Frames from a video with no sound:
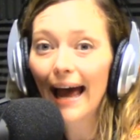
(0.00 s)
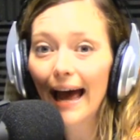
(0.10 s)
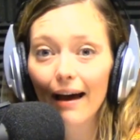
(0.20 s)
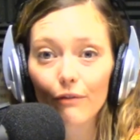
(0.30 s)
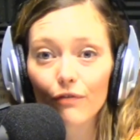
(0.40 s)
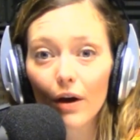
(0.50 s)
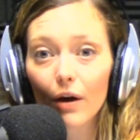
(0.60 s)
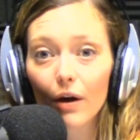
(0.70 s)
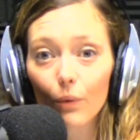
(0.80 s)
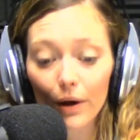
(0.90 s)
have
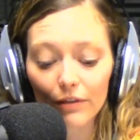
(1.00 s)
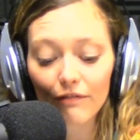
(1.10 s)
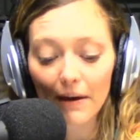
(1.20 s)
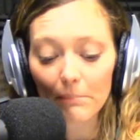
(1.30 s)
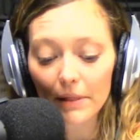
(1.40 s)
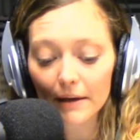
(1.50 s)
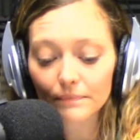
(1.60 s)
with family.